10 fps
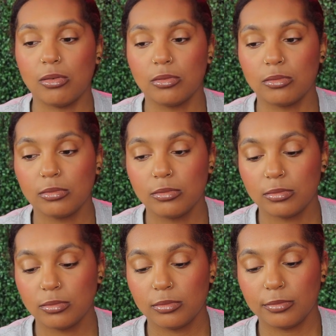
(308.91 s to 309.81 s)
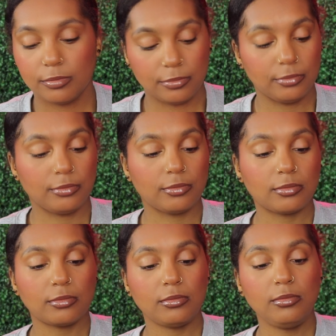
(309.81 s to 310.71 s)

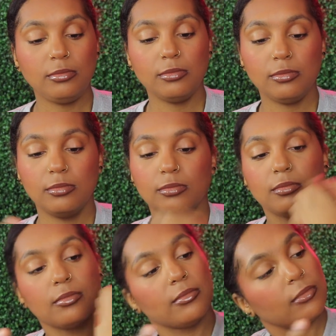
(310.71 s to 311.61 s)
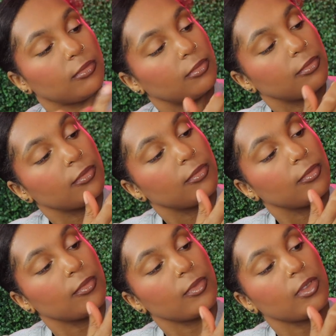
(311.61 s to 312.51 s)

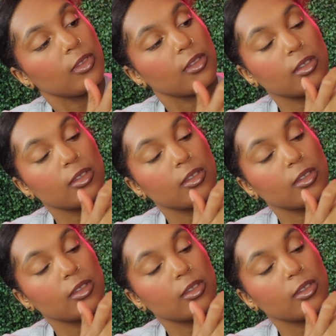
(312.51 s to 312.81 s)
(silence)